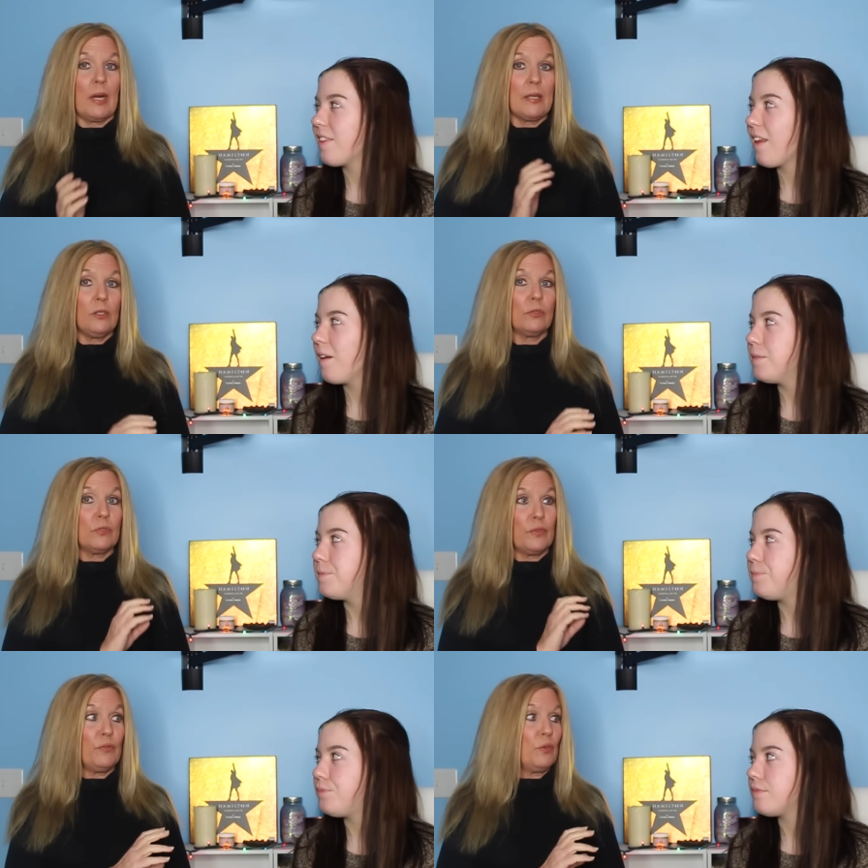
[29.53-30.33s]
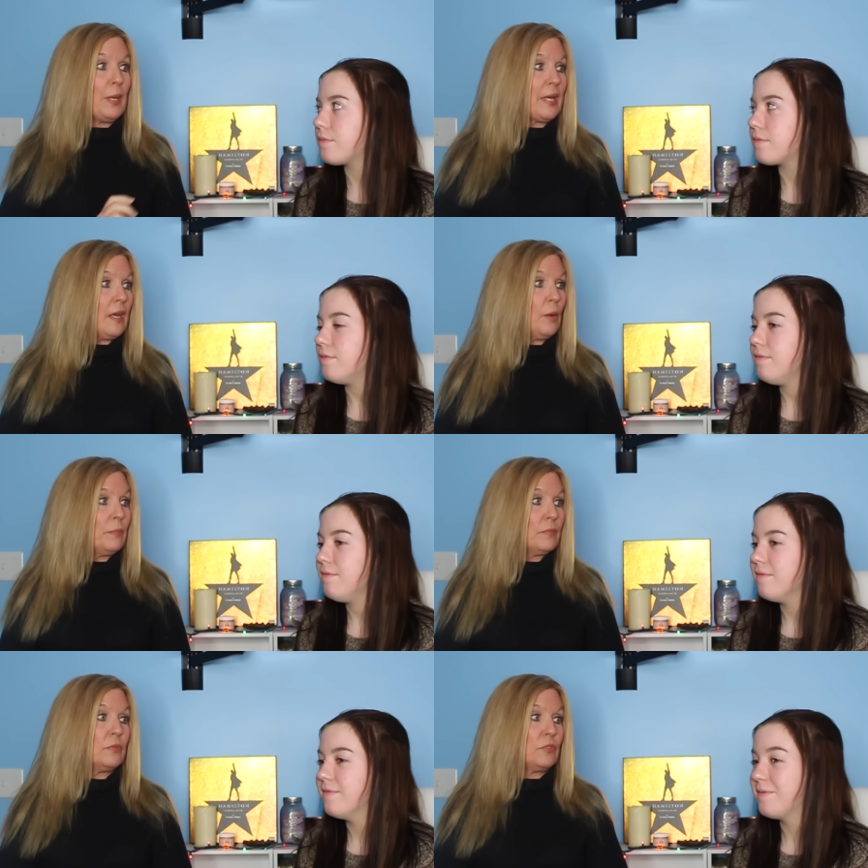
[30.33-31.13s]
Speaker 1: Rileigh uses Fufu
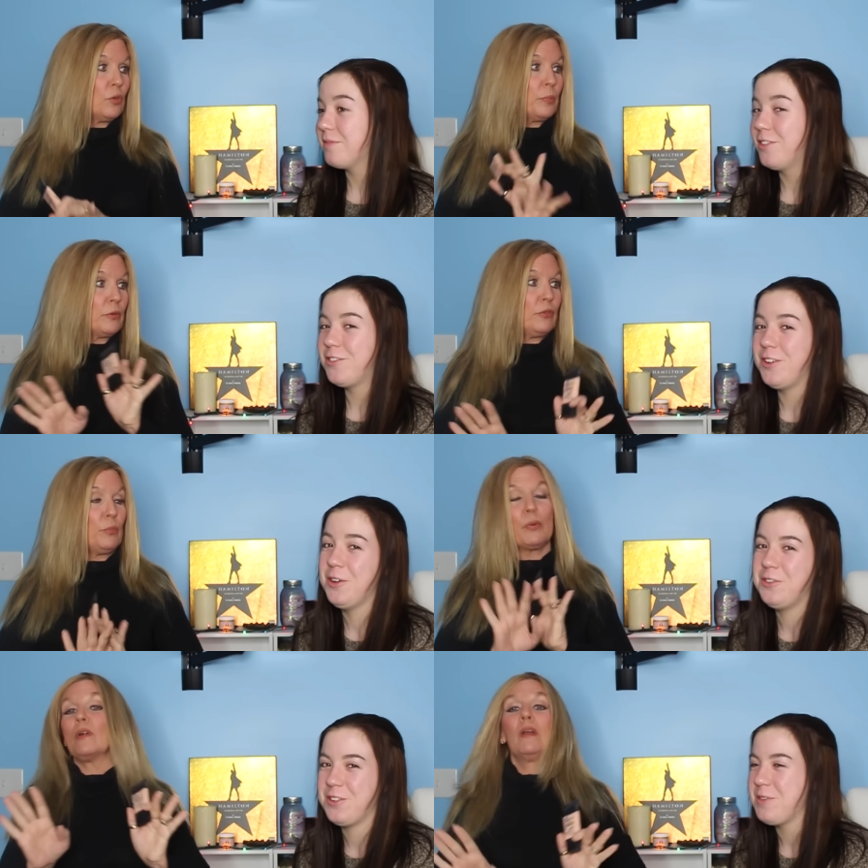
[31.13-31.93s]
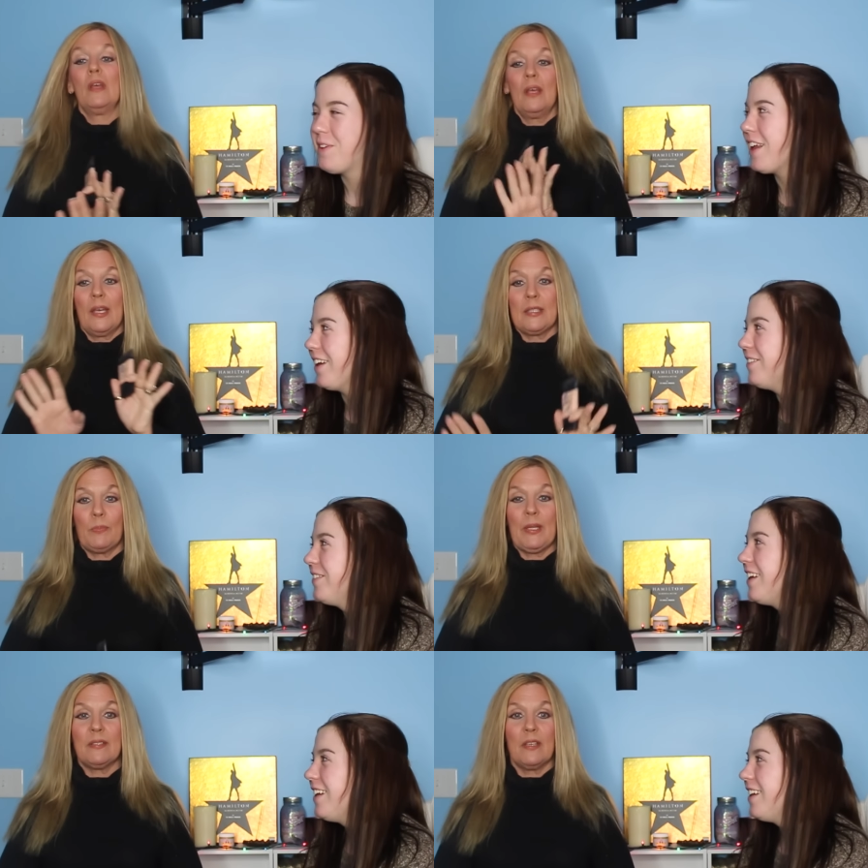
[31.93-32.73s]
makeup, super, super
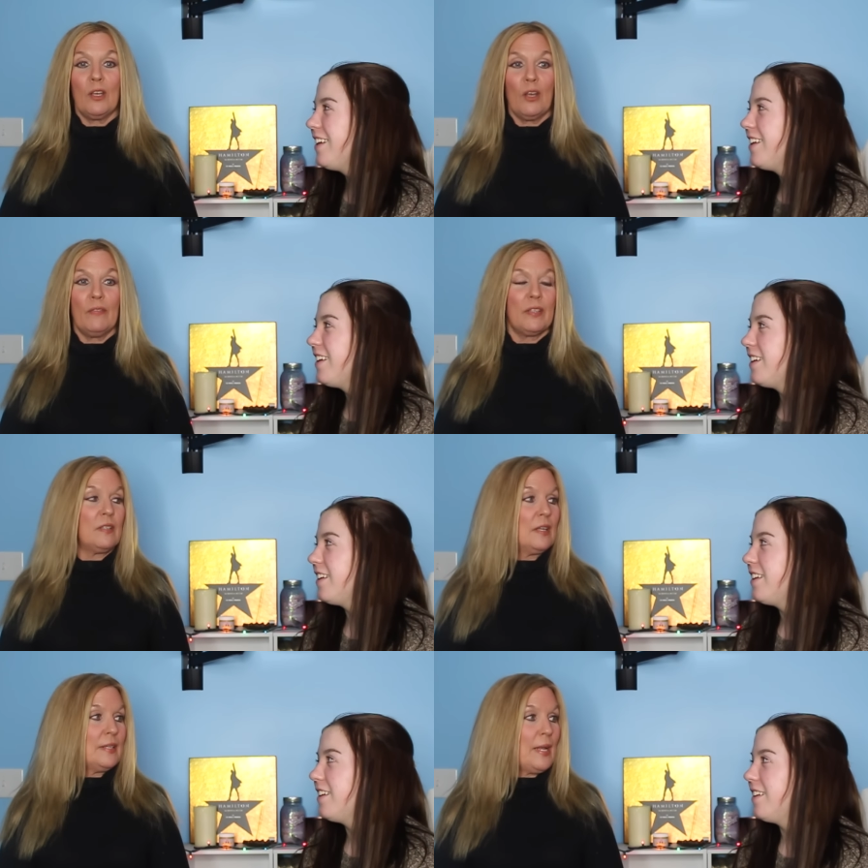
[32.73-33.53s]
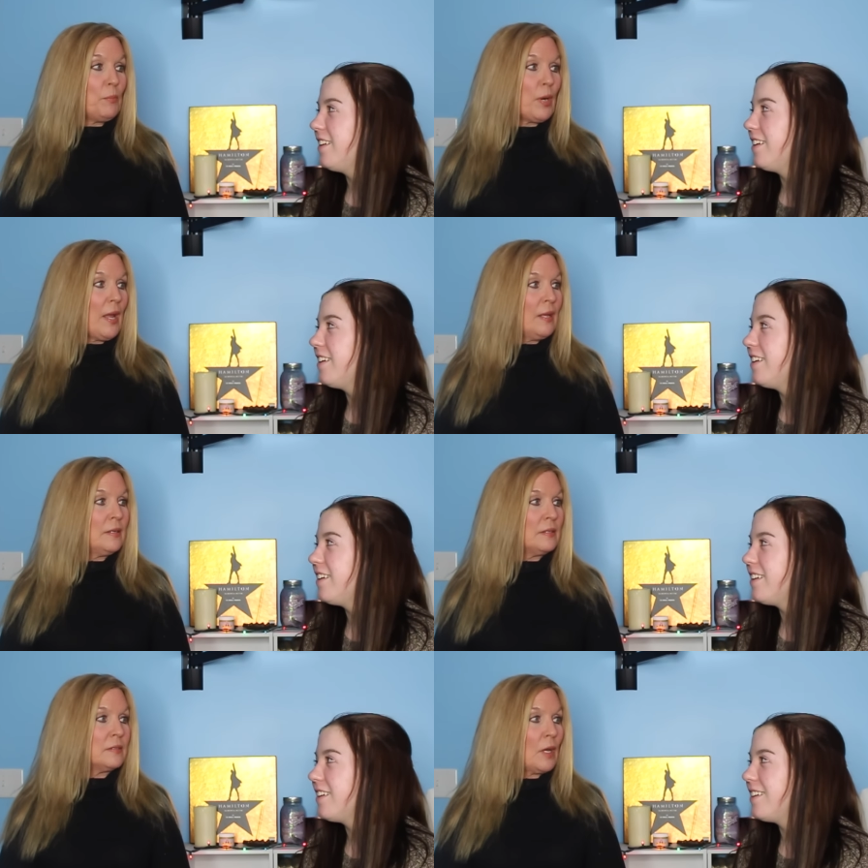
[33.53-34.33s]
expensive and name
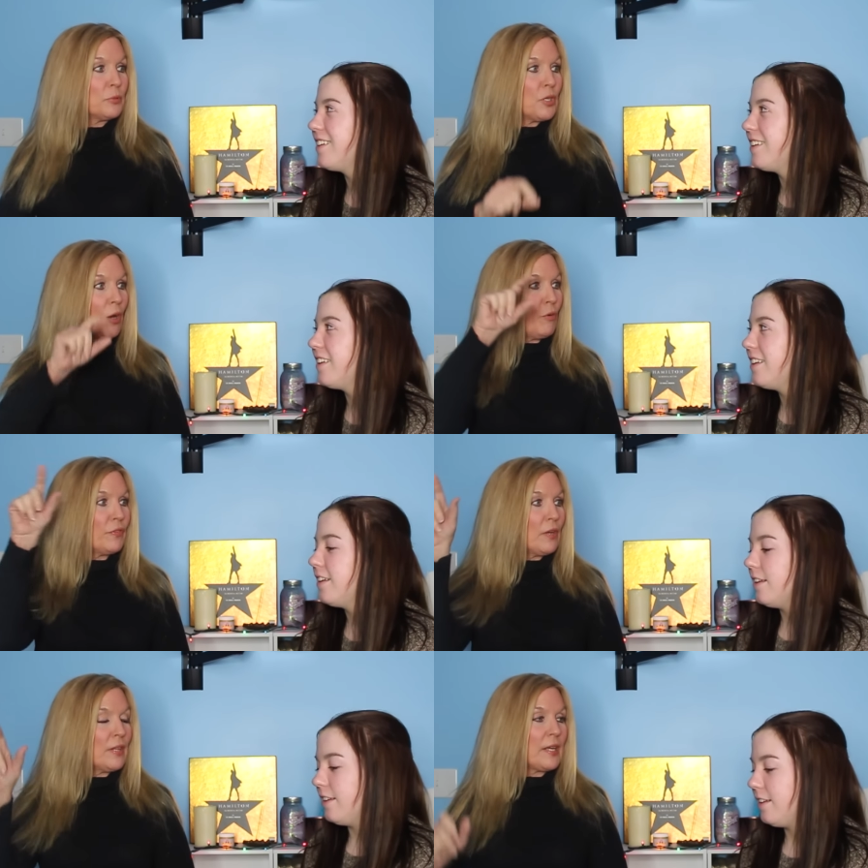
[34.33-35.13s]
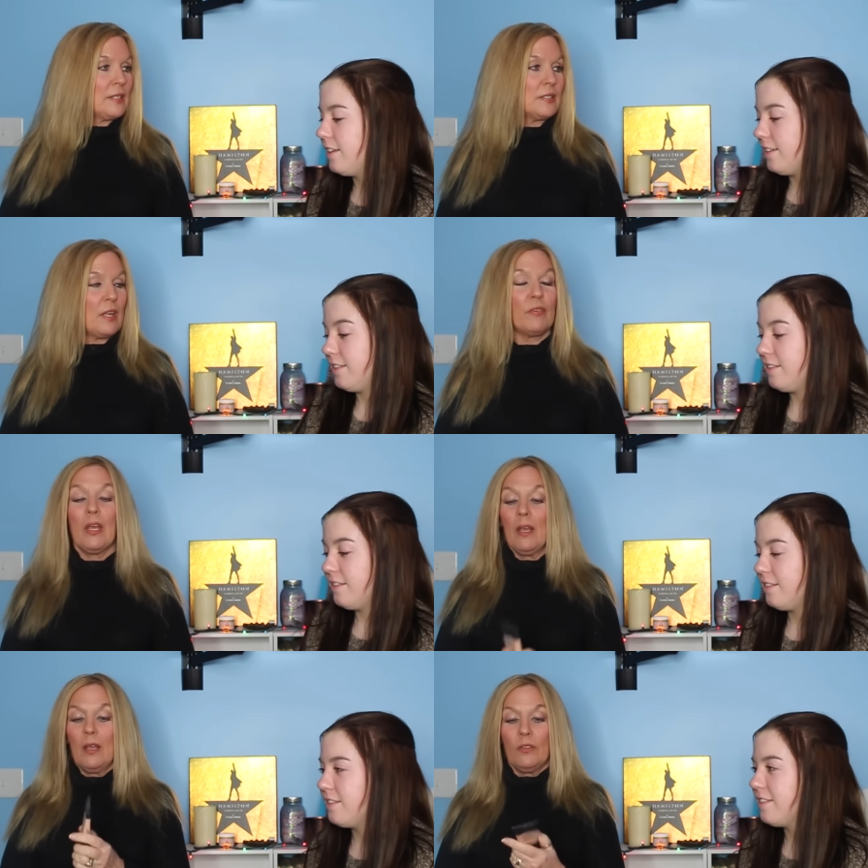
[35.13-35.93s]
brand and top shelf and all that kind of stuff.
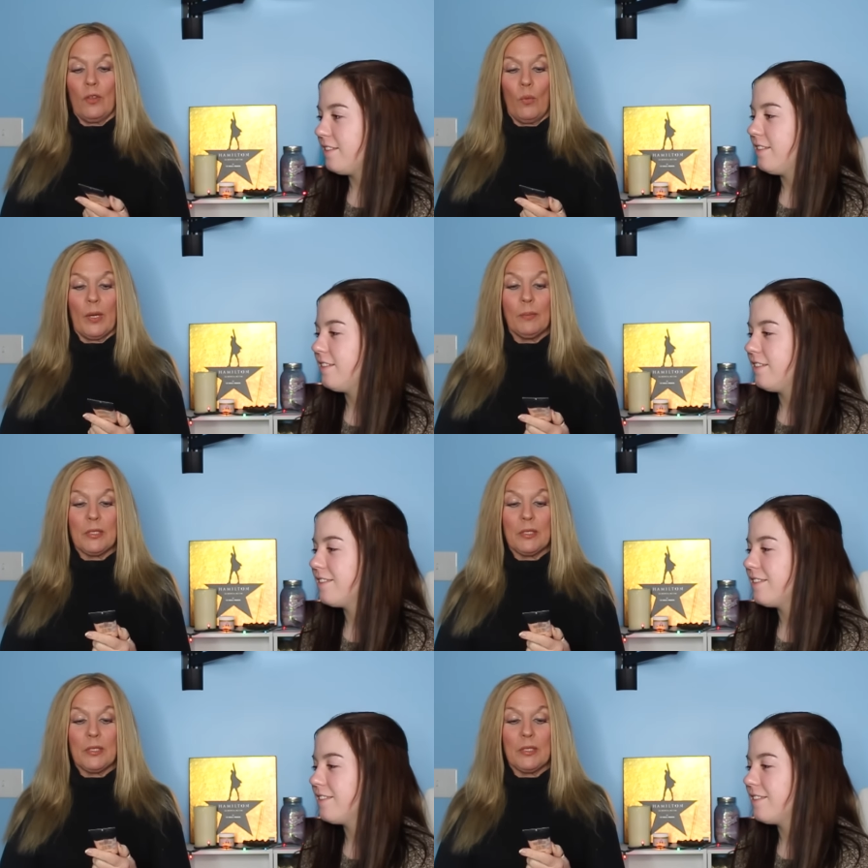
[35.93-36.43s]
So what I'm